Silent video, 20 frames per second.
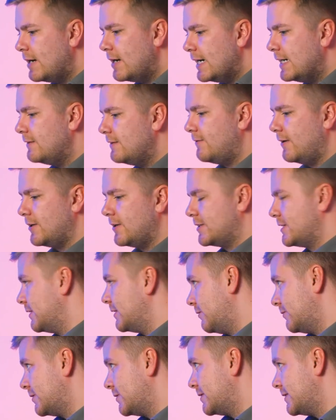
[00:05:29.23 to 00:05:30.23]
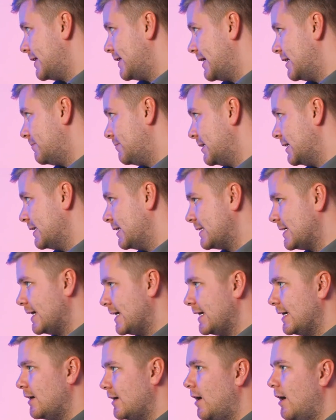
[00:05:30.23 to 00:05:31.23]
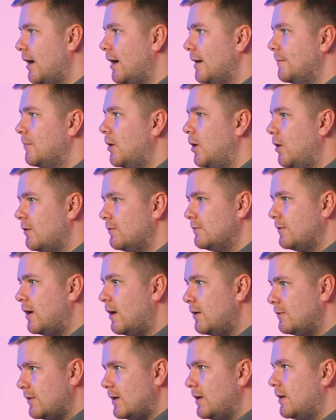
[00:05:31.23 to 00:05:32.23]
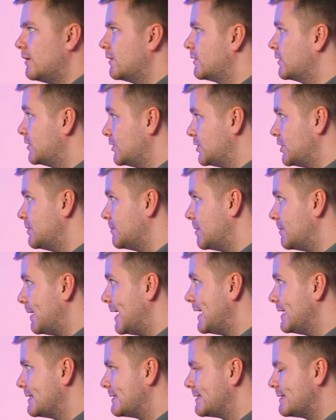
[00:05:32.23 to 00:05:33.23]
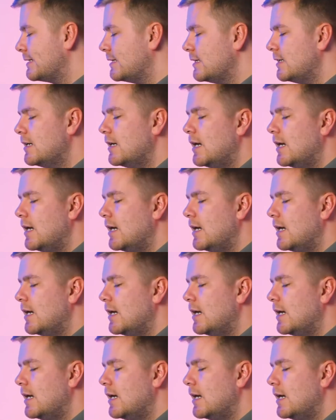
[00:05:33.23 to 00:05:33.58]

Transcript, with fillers: really focusing on sustainability um, of, of our consumer base.